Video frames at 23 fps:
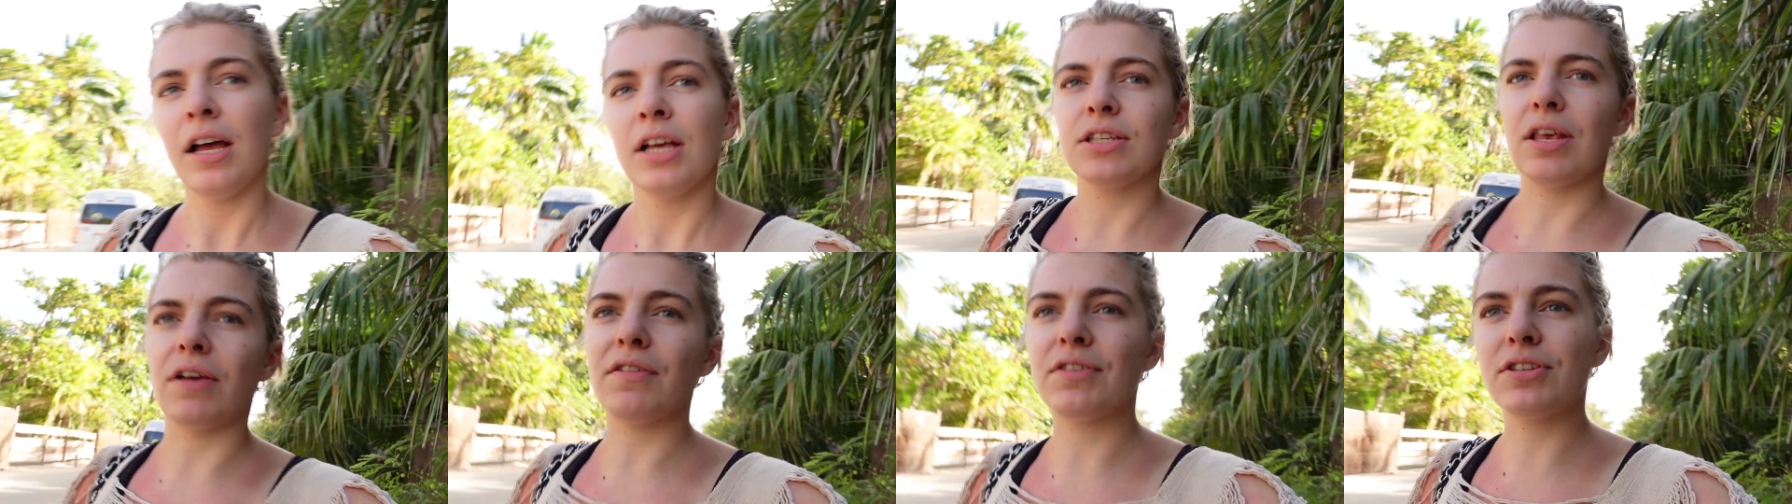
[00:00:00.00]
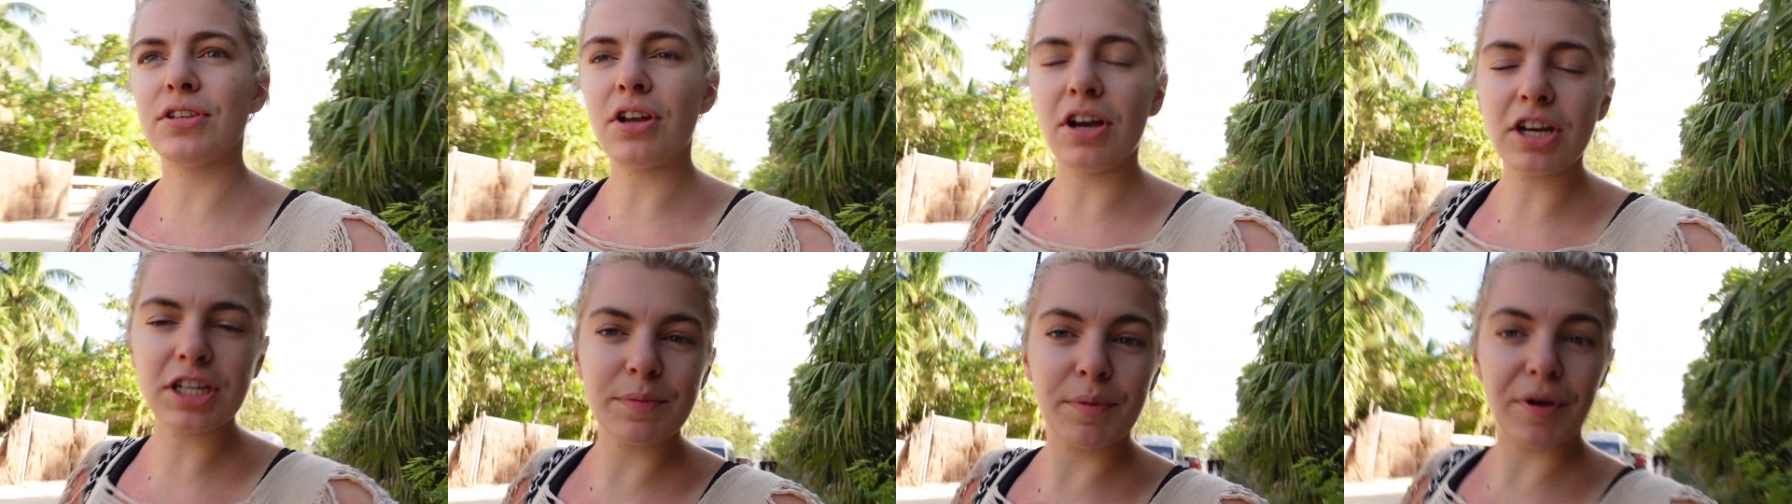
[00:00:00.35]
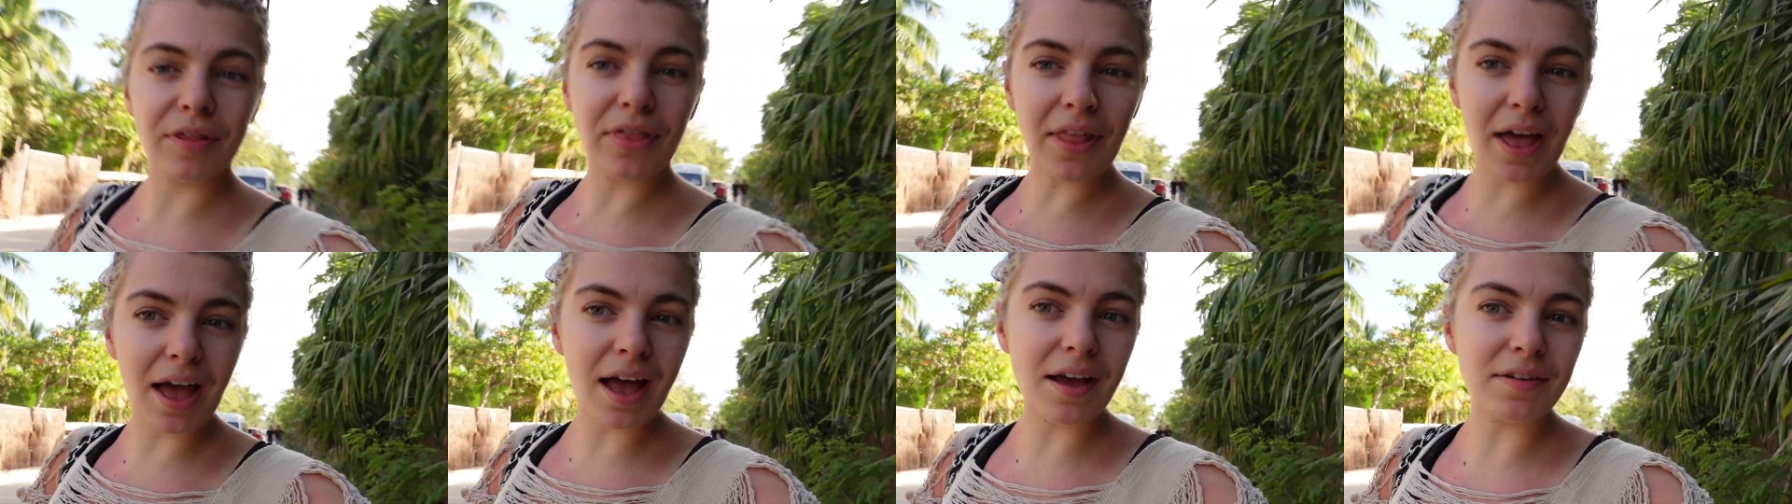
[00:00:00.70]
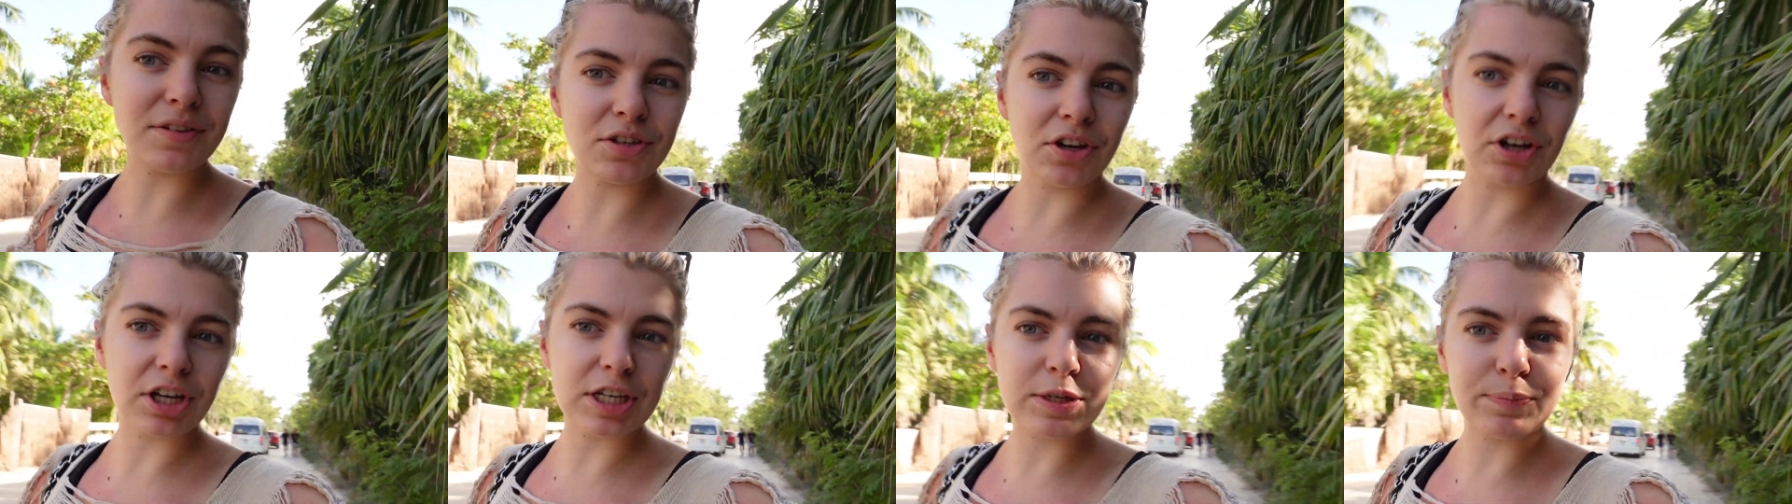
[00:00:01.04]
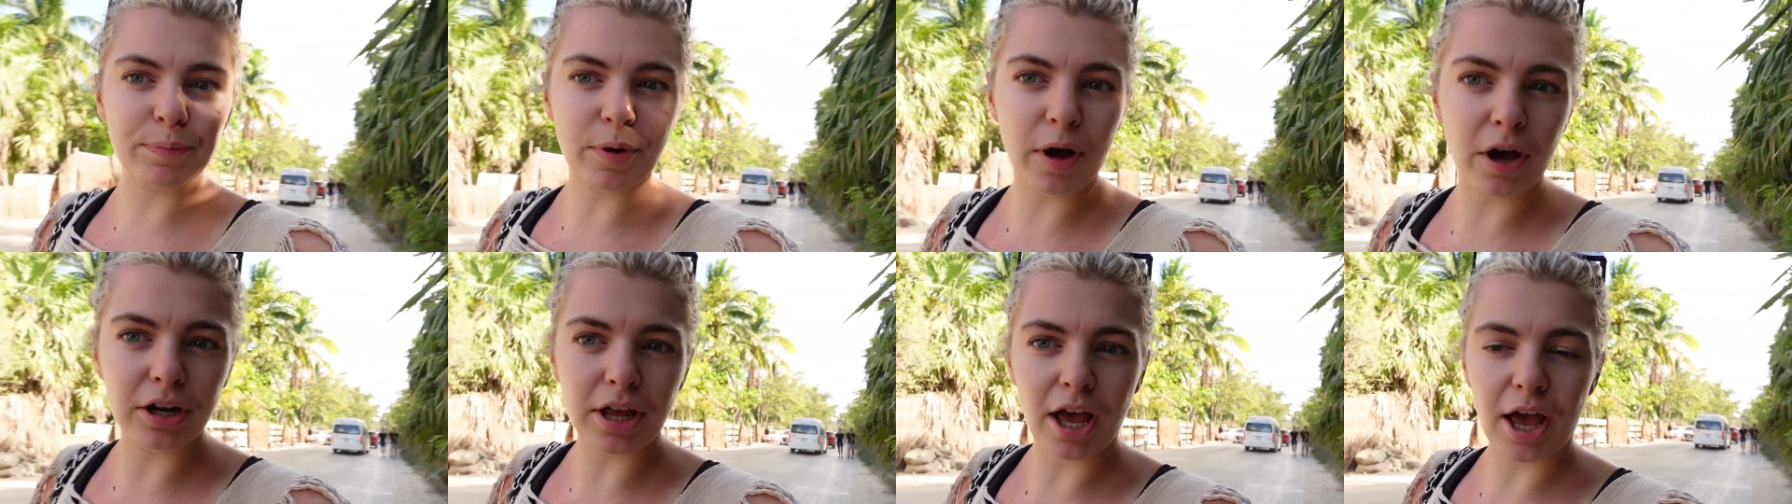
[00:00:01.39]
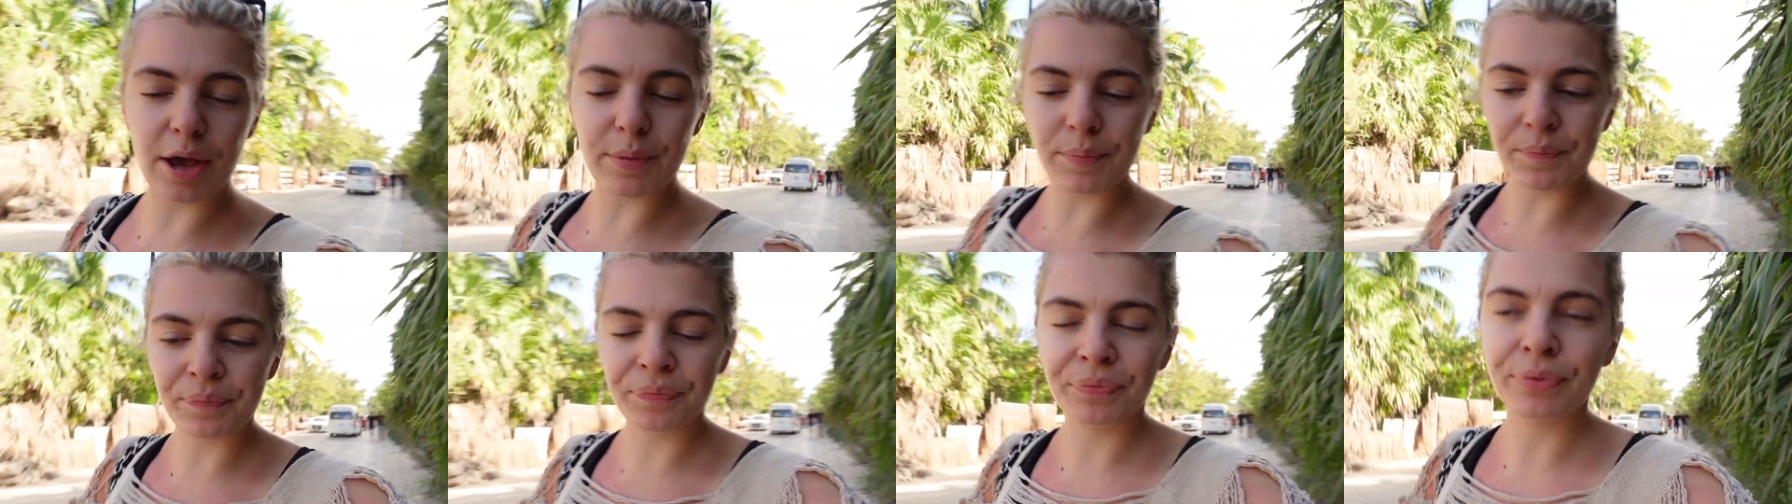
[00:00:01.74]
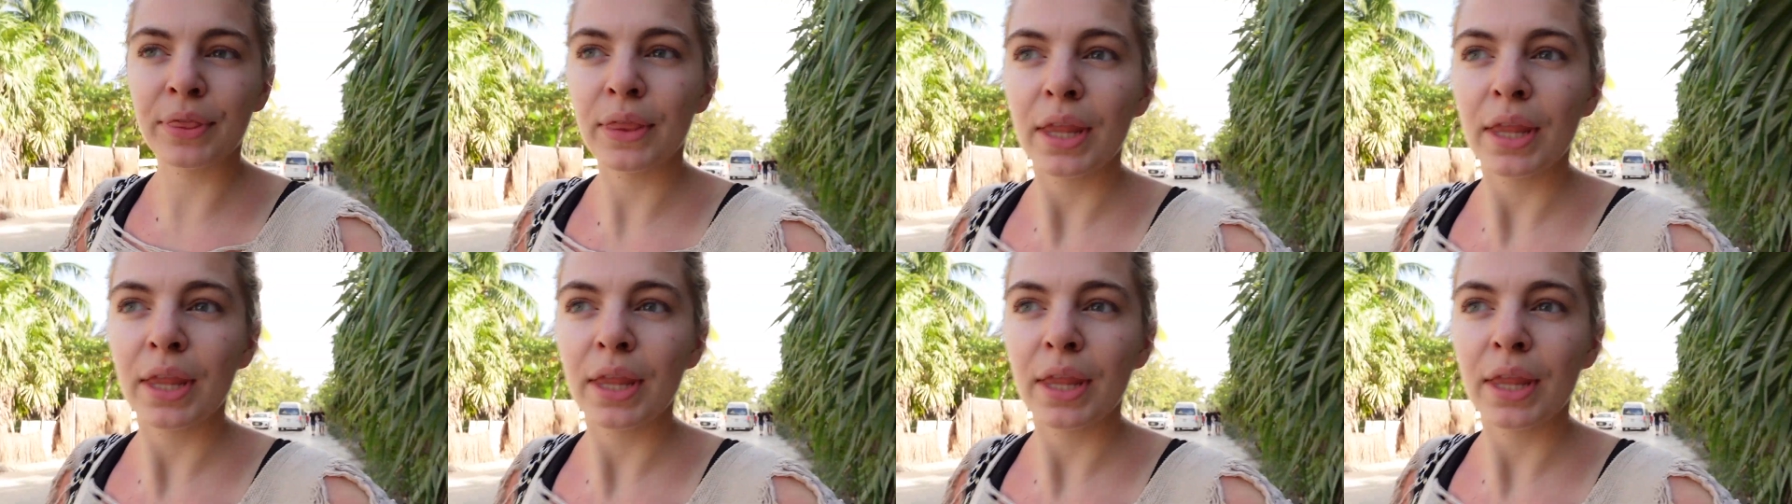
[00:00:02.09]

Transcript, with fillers: So I've stocked up on that, I've stocked up on um,